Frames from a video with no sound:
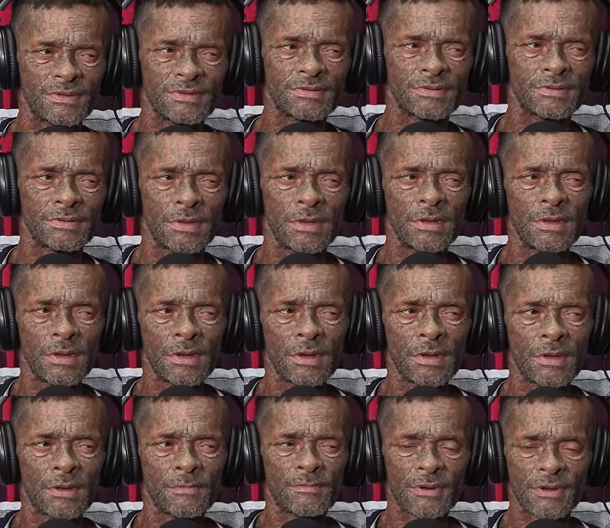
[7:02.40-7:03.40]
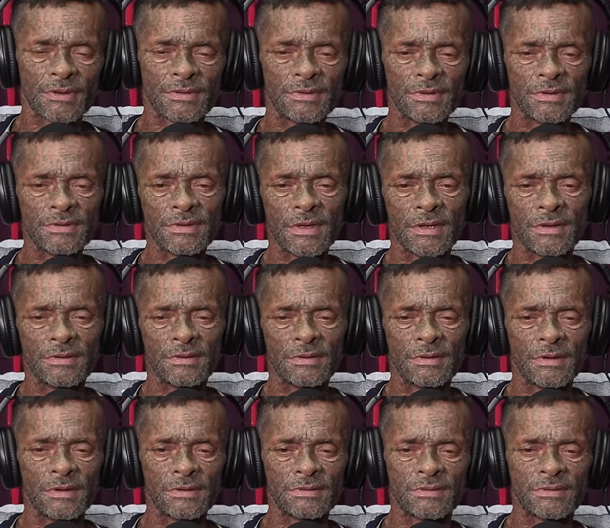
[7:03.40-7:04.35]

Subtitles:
these prisoners, and